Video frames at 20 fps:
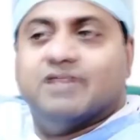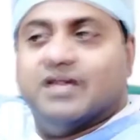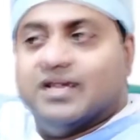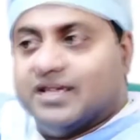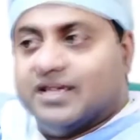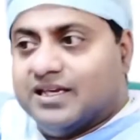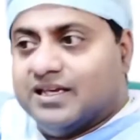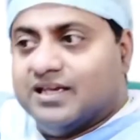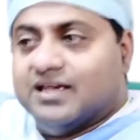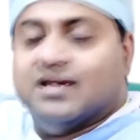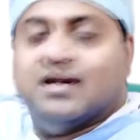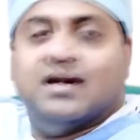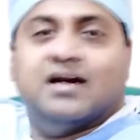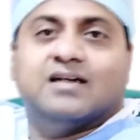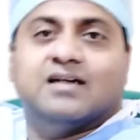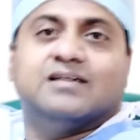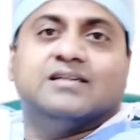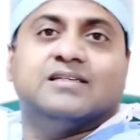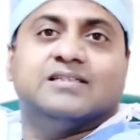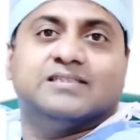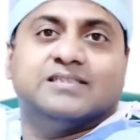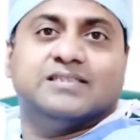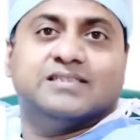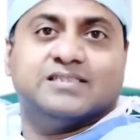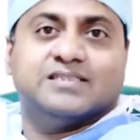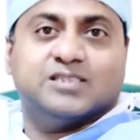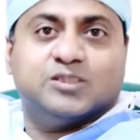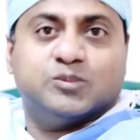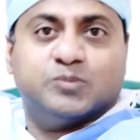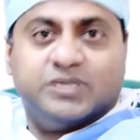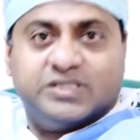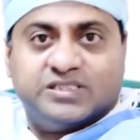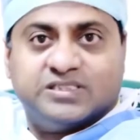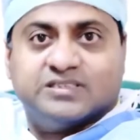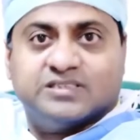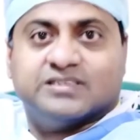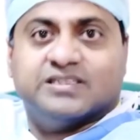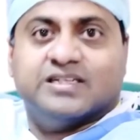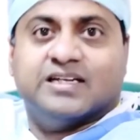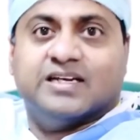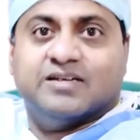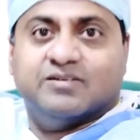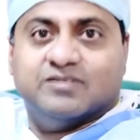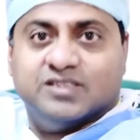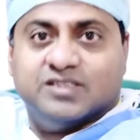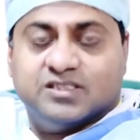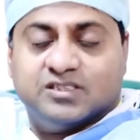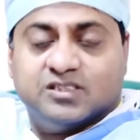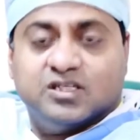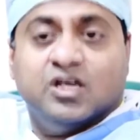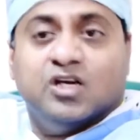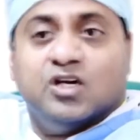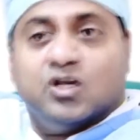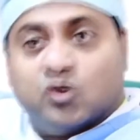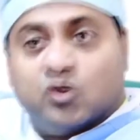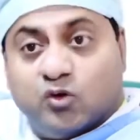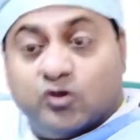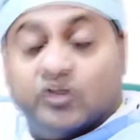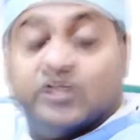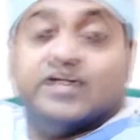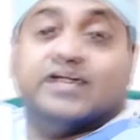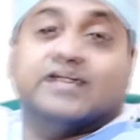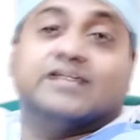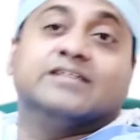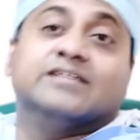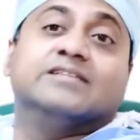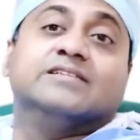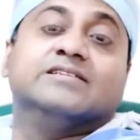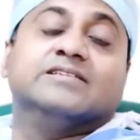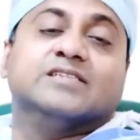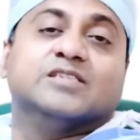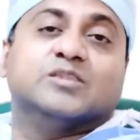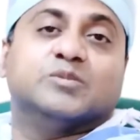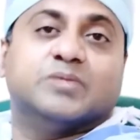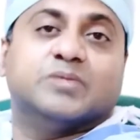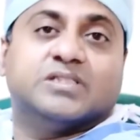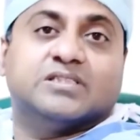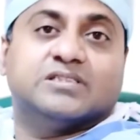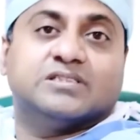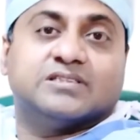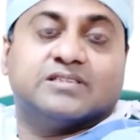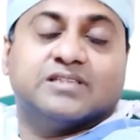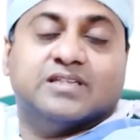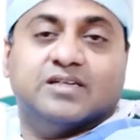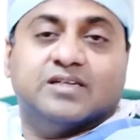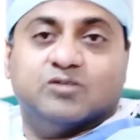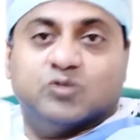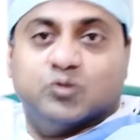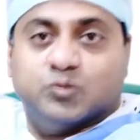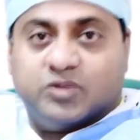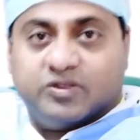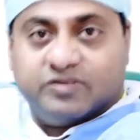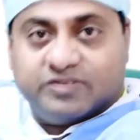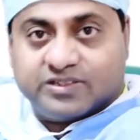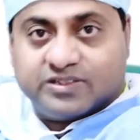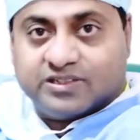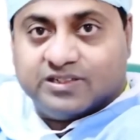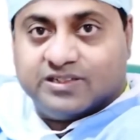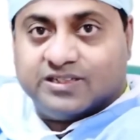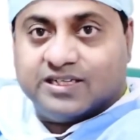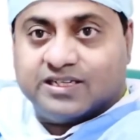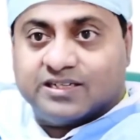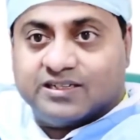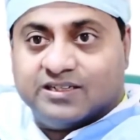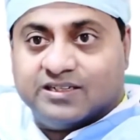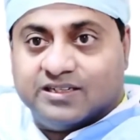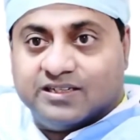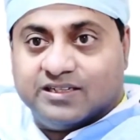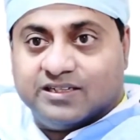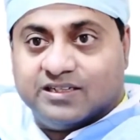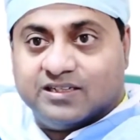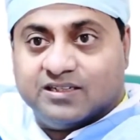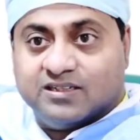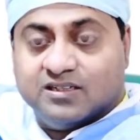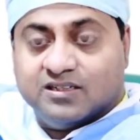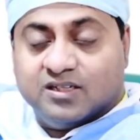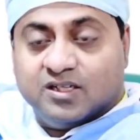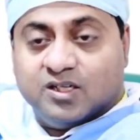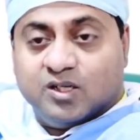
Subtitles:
Any heart diseases, patients can have this. Coronary artery disease, patients can have supraventricular tachycardia.